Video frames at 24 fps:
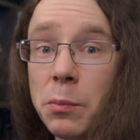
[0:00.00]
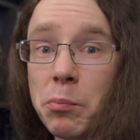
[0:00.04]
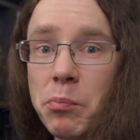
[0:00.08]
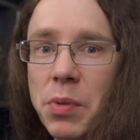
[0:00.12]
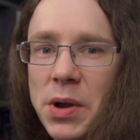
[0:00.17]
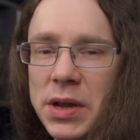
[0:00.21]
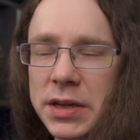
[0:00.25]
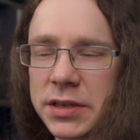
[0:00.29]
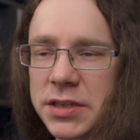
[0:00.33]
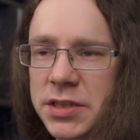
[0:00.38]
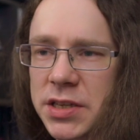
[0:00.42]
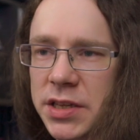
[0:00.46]

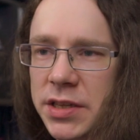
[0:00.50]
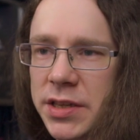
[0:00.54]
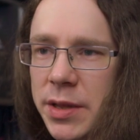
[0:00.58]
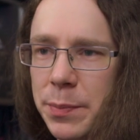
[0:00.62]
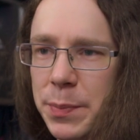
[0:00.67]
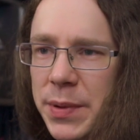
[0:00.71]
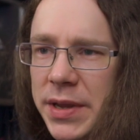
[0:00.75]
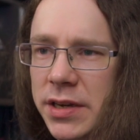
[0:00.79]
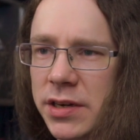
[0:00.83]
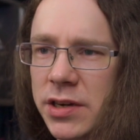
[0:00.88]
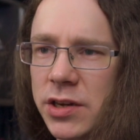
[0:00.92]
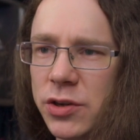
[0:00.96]
But the
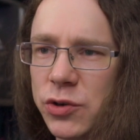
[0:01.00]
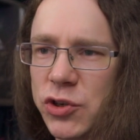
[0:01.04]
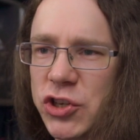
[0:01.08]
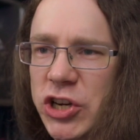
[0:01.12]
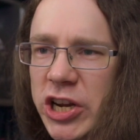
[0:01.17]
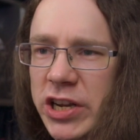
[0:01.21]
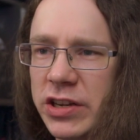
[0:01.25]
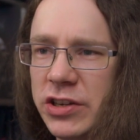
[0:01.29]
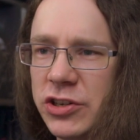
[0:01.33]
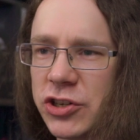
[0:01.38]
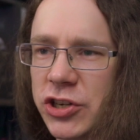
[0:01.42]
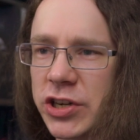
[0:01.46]
big new
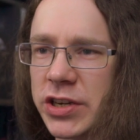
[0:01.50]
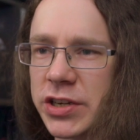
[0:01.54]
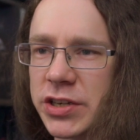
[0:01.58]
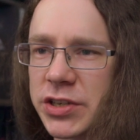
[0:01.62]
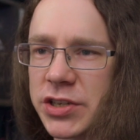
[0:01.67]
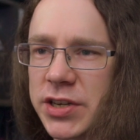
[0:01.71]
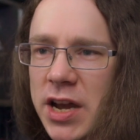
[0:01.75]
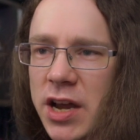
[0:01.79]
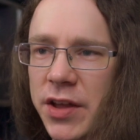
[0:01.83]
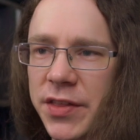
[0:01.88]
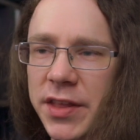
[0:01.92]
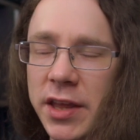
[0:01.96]

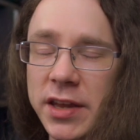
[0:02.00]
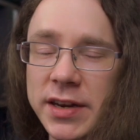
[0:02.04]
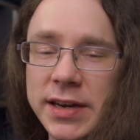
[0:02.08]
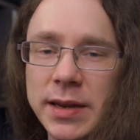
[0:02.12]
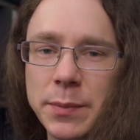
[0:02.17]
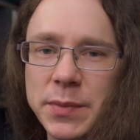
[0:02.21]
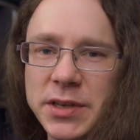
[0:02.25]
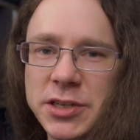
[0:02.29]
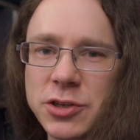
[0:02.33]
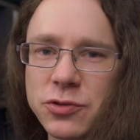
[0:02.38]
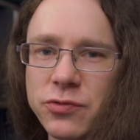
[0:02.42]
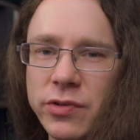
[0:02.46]
changes are the
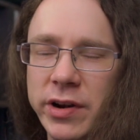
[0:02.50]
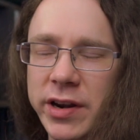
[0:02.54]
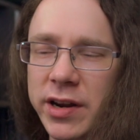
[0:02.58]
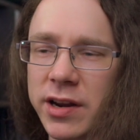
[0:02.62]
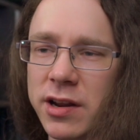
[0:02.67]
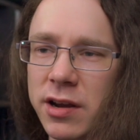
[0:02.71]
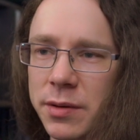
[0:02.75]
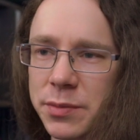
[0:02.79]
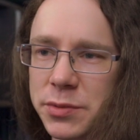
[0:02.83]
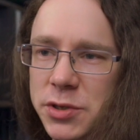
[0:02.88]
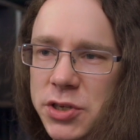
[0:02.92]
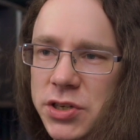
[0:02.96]
unlimited rank
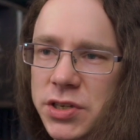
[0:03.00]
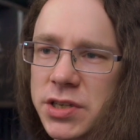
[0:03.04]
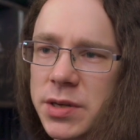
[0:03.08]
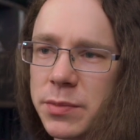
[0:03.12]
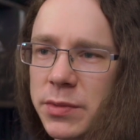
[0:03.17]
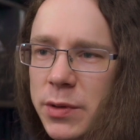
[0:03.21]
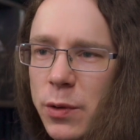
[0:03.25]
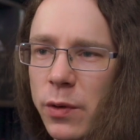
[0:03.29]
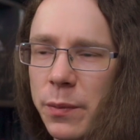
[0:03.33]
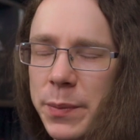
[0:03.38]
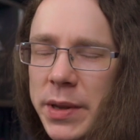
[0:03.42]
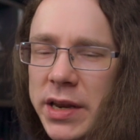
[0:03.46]
ups,
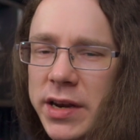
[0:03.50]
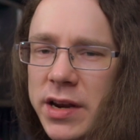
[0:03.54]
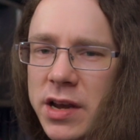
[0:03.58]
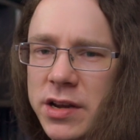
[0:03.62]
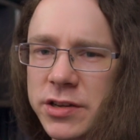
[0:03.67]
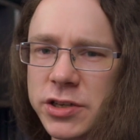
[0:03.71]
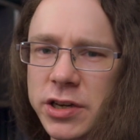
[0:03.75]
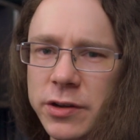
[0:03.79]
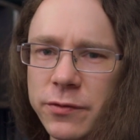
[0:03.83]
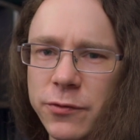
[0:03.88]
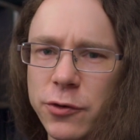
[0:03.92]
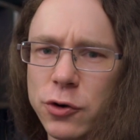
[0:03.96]
something we've been
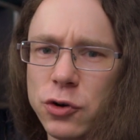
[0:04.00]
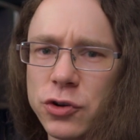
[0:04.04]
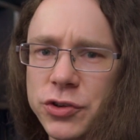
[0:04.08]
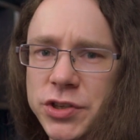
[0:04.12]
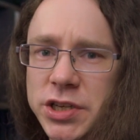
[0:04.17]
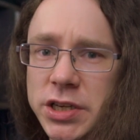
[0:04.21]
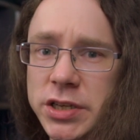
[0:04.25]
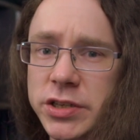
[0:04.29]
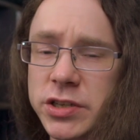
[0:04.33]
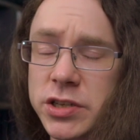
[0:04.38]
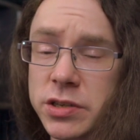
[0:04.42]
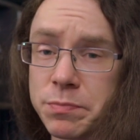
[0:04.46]
asking for
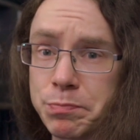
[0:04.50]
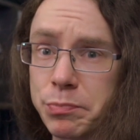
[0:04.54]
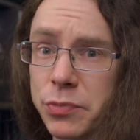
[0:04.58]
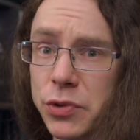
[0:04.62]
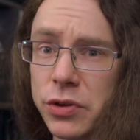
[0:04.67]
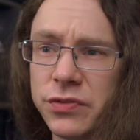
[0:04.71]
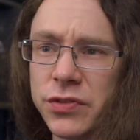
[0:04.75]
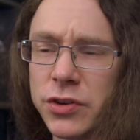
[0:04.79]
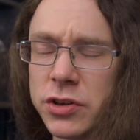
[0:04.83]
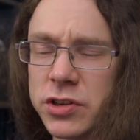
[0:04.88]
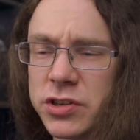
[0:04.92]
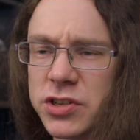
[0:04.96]
since the
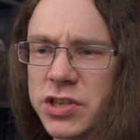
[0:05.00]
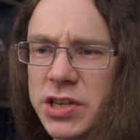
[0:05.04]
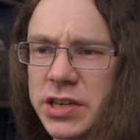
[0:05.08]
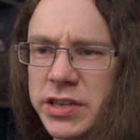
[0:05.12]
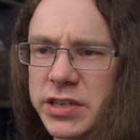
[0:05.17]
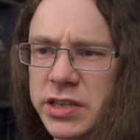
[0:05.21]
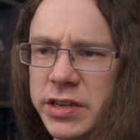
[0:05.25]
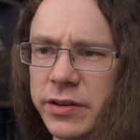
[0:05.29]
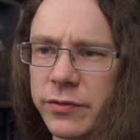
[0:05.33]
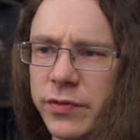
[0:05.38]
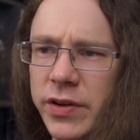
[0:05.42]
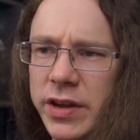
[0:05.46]
first
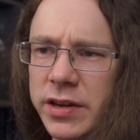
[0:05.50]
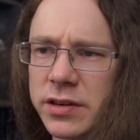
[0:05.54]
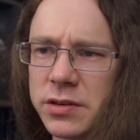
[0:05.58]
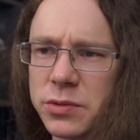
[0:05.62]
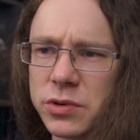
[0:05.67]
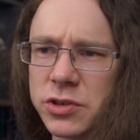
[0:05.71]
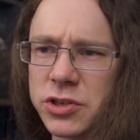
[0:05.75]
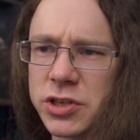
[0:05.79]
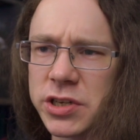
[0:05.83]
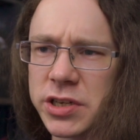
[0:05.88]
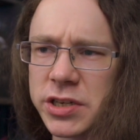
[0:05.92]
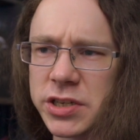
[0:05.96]
season, in fact,
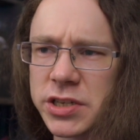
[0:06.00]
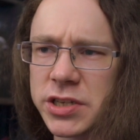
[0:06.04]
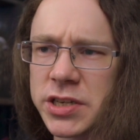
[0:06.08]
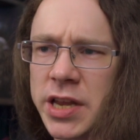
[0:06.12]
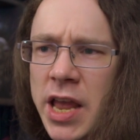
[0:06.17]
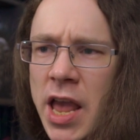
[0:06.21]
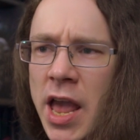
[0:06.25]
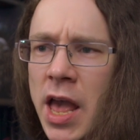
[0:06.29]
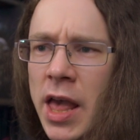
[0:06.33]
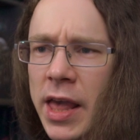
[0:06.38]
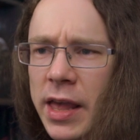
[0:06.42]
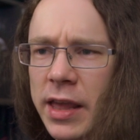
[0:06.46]
which is
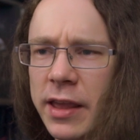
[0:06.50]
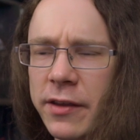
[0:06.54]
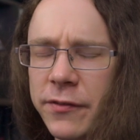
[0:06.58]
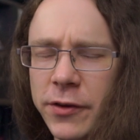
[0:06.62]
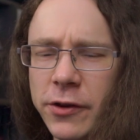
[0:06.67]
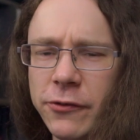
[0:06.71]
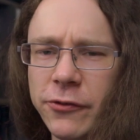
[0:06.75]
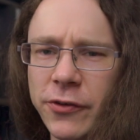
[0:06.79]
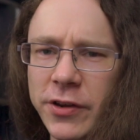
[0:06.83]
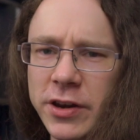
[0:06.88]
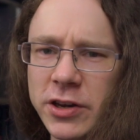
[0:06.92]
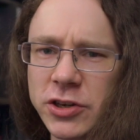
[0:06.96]
if
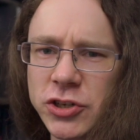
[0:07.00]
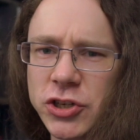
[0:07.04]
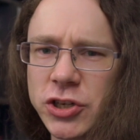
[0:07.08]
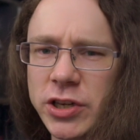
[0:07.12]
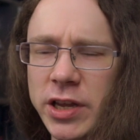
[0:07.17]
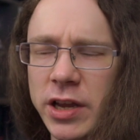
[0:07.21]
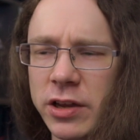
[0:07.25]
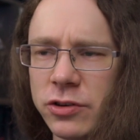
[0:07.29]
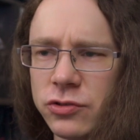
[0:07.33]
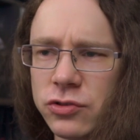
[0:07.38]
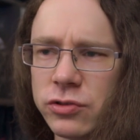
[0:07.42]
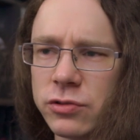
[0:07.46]
you finish the
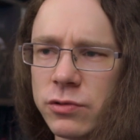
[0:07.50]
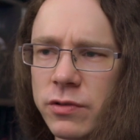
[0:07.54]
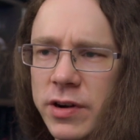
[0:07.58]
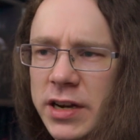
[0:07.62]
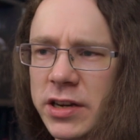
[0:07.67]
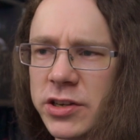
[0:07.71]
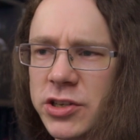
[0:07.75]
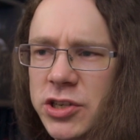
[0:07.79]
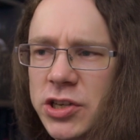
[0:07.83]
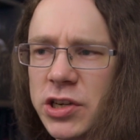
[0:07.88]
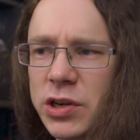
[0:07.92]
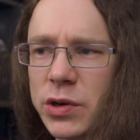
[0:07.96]
100 ranks,